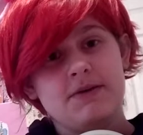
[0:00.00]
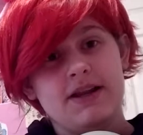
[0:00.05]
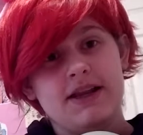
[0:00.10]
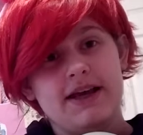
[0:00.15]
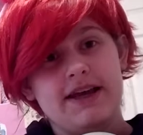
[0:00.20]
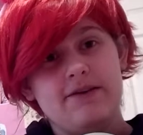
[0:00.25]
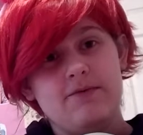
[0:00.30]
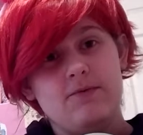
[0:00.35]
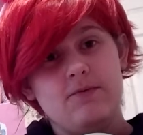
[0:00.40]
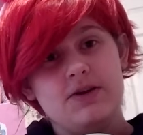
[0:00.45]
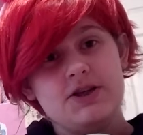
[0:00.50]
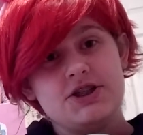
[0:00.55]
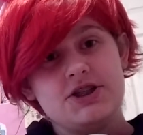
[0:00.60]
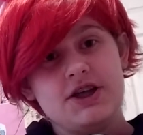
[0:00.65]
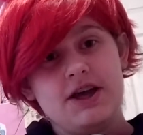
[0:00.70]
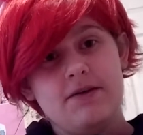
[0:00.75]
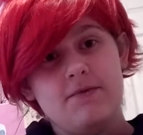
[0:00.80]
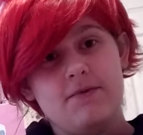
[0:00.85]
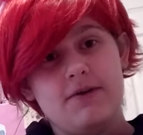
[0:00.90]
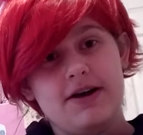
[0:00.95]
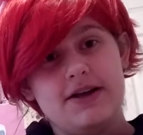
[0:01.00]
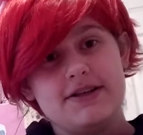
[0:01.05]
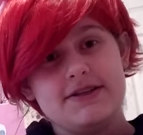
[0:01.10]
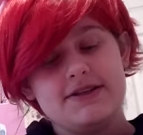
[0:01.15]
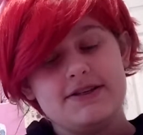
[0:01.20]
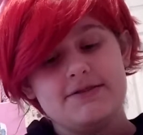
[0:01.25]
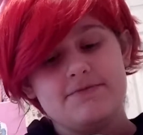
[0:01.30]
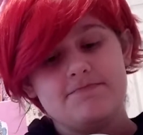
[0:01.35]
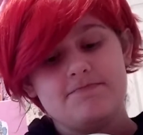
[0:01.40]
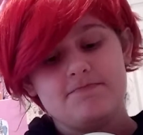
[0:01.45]
but I wish I
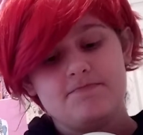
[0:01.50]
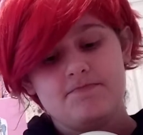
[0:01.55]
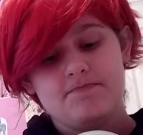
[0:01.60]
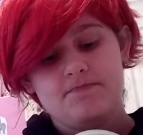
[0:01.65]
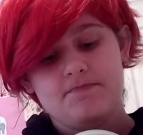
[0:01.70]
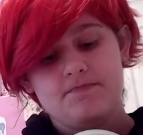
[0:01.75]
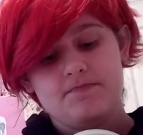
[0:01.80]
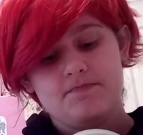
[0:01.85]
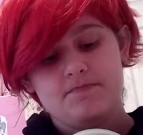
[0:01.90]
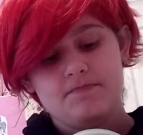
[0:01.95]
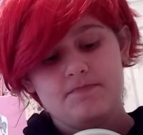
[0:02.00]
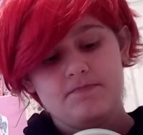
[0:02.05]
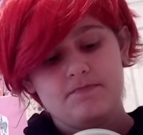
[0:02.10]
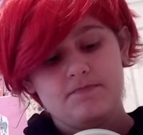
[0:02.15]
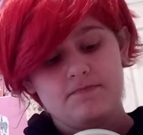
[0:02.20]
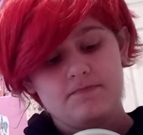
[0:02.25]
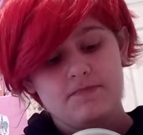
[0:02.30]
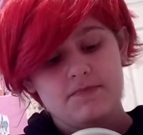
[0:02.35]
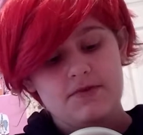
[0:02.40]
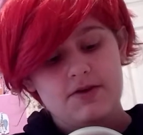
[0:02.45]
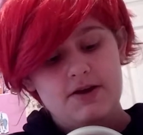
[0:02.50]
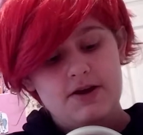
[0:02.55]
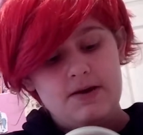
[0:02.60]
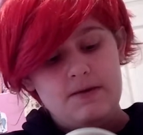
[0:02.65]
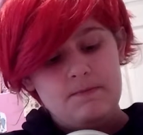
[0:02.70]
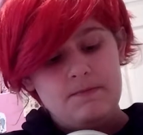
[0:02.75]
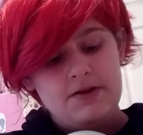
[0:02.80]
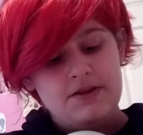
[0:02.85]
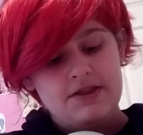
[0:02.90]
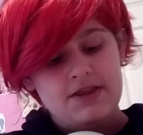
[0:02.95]
was.
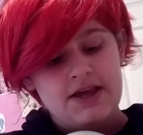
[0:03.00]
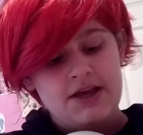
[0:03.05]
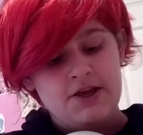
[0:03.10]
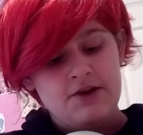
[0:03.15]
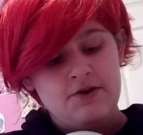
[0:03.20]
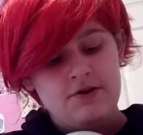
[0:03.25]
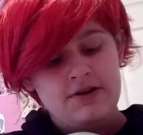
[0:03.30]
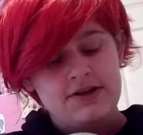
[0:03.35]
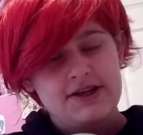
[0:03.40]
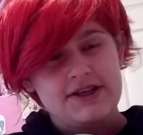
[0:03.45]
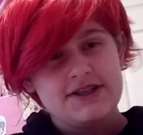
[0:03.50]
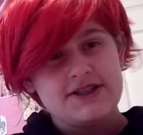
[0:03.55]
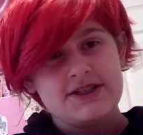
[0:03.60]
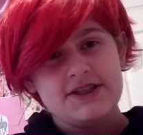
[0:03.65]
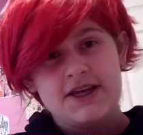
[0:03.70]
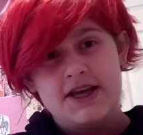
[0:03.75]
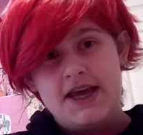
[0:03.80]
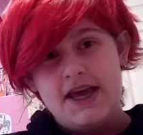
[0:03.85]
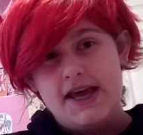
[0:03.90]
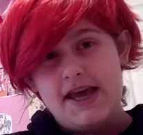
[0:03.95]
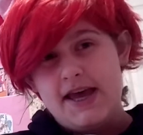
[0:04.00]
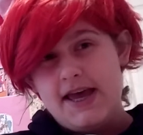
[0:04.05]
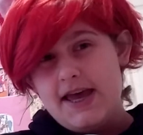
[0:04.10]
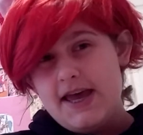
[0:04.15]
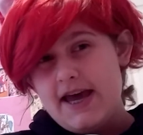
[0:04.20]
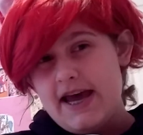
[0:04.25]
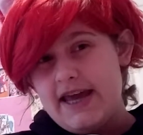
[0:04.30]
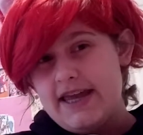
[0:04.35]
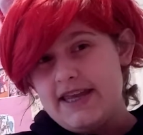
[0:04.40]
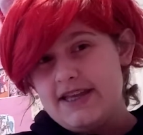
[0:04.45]
But thank goodness
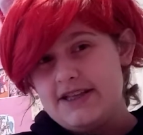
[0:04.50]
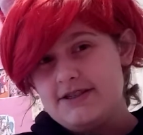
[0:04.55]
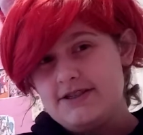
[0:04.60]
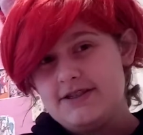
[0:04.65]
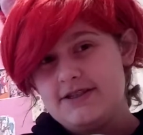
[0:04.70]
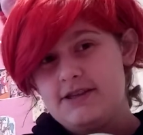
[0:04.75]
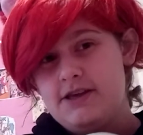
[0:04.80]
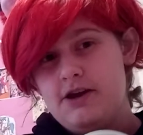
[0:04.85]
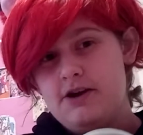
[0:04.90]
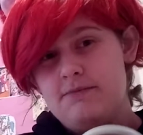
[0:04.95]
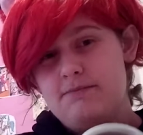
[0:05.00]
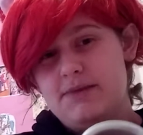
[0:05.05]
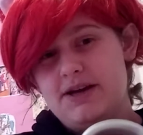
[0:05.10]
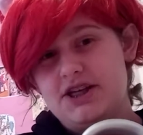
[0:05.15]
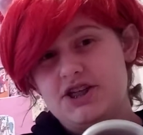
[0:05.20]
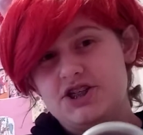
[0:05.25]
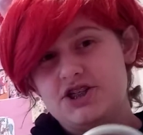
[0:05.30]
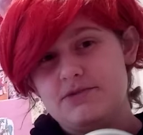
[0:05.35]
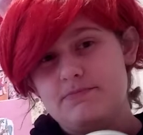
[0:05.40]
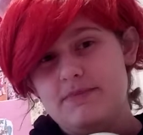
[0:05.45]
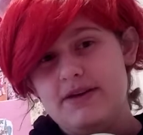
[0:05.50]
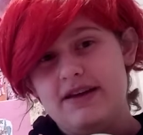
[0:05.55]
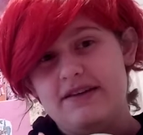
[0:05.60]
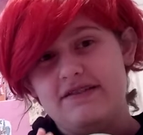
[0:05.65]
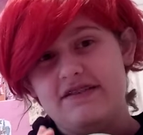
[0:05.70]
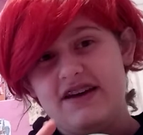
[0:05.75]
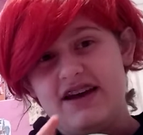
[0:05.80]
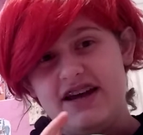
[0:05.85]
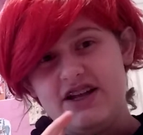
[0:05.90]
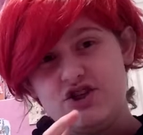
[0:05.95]
I get to scare Mike
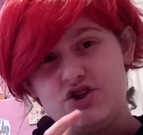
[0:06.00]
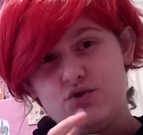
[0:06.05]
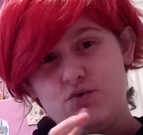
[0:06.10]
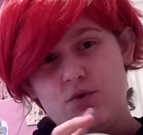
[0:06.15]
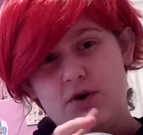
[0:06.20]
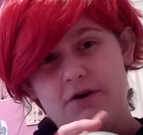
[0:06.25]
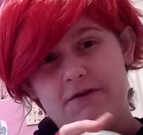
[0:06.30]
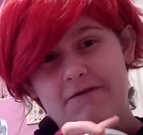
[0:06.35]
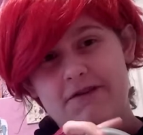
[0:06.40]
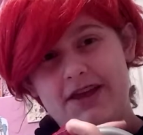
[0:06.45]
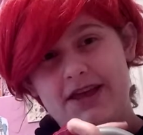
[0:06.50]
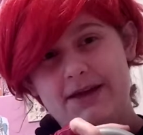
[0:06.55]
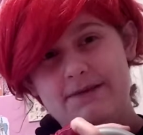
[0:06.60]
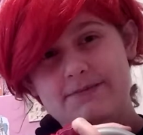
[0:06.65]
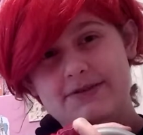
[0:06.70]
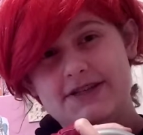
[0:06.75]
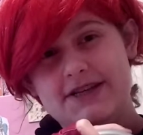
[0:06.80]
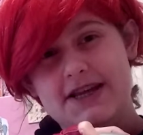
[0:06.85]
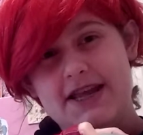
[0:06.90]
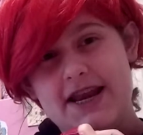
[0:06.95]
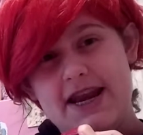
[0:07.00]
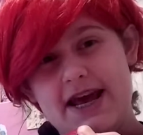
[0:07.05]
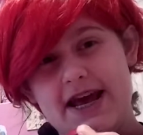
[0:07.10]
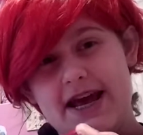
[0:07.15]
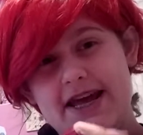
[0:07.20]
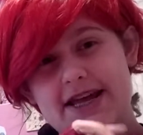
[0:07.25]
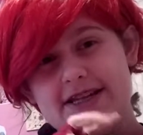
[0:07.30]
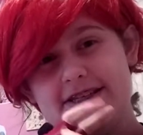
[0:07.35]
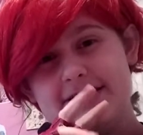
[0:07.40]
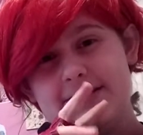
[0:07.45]
Schmidt at 12 a.m.
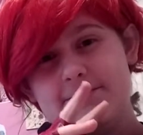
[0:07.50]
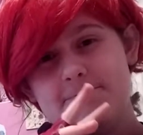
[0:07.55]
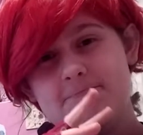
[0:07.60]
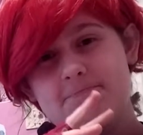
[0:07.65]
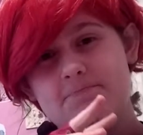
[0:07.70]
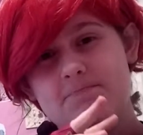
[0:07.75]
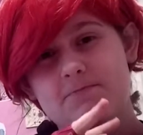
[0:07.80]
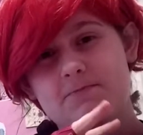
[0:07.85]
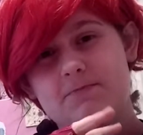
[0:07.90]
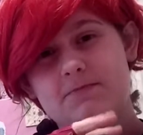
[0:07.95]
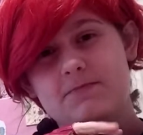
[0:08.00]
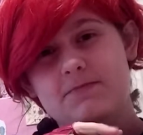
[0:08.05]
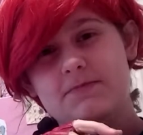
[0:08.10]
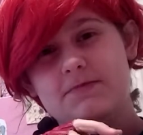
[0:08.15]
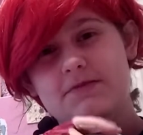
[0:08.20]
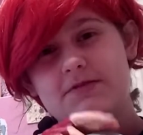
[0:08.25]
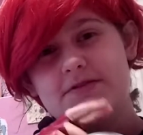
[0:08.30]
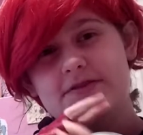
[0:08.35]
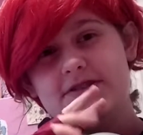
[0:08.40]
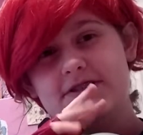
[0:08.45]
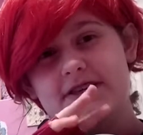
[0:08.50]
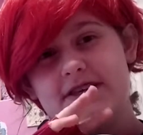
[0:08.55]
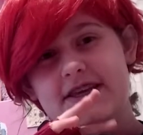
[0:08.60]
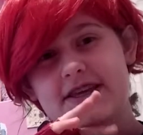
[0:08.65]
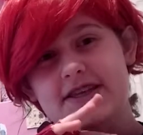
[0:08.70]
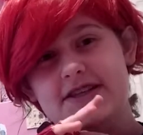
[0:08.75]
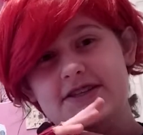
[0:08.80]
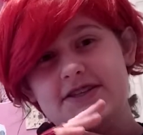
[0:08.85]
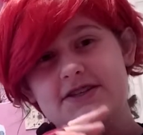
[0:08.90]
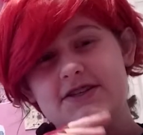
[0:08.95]
tonight to,
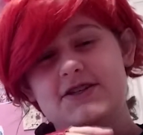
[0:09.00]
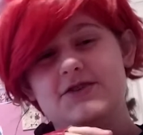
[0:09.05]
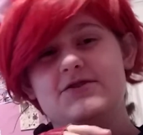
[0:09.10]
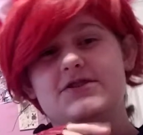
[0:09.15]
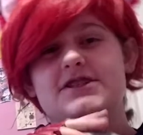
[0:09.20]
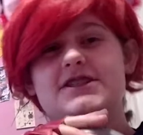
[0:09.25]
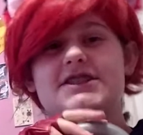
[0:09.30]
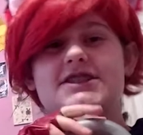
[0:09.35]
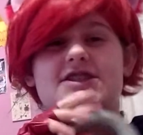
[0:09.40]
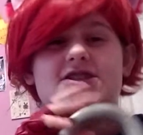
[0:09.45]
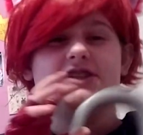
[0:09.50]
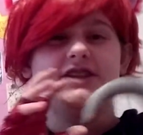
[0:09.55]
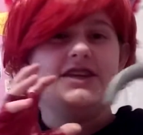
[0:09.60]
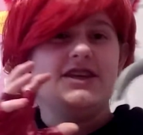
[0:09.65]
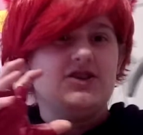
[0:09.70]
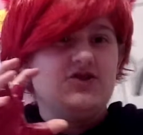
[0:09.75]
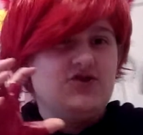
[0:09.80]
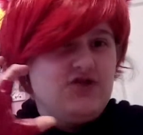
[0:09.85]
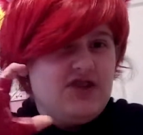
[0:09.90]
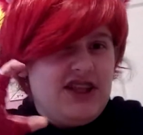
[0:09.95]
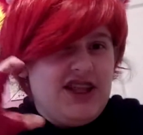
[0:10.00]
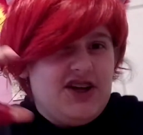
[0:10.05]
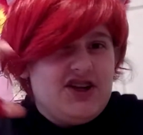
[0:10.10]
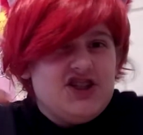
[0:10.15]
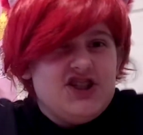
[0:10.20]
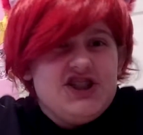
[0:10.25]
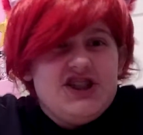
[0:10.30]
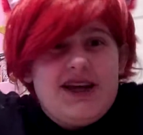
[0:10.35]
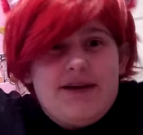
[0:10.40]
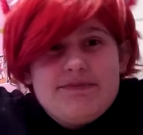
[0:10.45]
to get, do a little
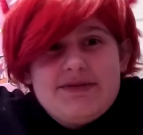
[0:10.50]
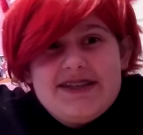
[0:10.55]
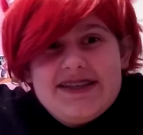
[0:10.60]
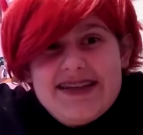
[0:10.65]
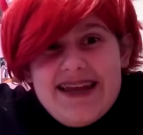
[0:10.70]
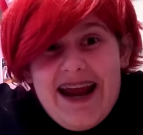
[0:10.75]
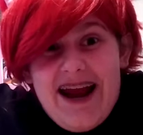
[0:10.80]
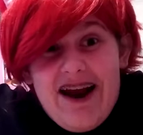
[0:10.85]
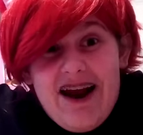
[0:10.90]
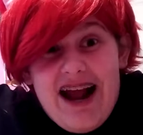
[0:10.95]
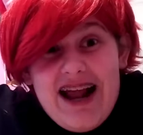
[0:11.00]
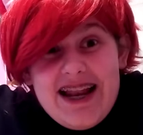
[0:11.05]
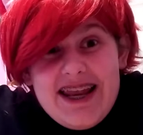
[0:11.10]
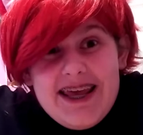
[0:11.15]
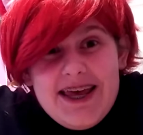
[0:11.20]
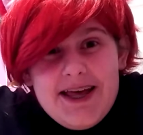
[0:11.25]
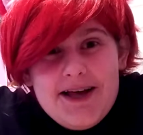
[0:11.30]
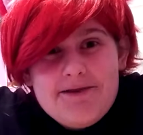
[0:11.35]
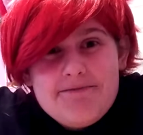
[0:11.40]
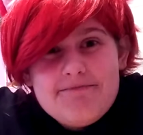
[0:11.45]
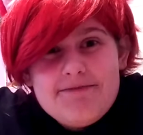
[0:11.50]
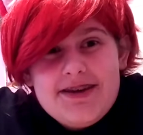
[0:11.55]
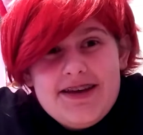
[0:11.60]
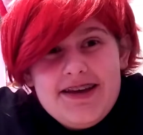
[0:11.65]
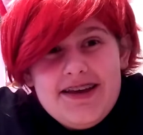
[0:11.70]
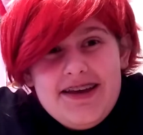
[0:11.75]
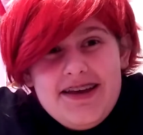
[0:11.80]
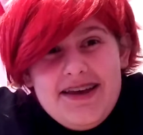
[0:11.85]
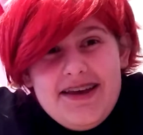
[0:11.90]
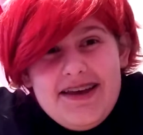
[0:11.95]
jump scare on him,
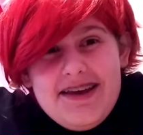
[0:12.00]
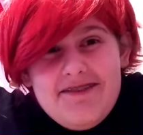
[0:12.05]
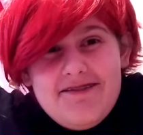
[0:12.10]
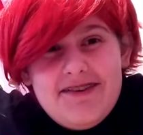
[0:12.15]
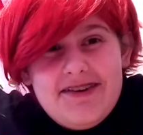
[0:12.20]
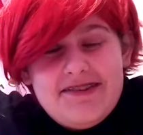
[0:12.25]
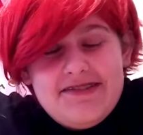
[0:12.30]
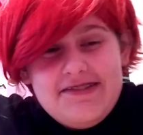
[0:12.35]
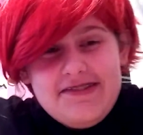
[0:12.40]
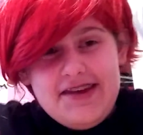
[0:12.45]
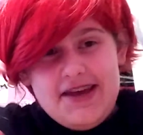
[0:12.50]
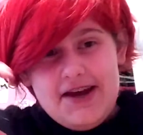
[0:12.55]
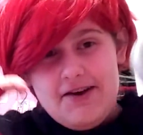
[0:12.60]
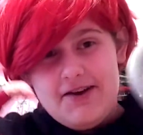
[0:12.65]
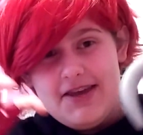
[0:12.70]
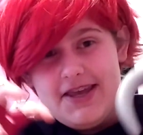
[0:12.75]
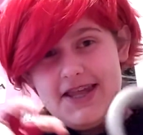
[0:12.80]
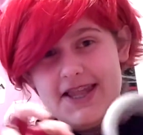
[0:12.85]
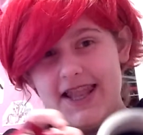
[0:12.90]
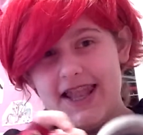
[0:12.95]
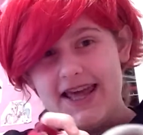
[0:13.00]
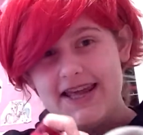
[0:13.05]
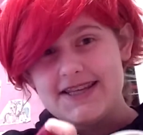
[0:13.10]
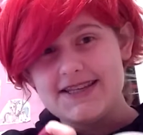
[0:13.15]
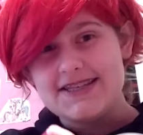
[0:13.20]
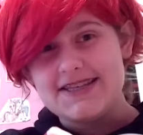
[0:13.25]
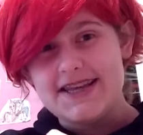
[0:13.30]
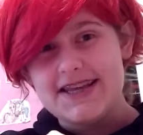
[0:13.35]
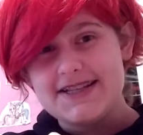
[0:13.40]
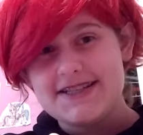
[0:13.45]
and we'll see how he
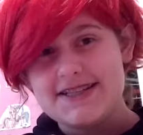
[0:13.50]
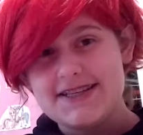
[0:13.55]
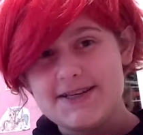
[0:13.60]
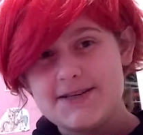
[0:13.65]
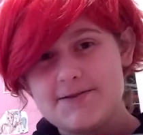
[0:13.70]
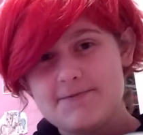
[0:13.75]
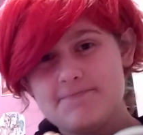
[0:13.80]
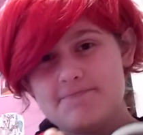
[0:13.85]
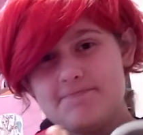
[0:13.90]
likes it.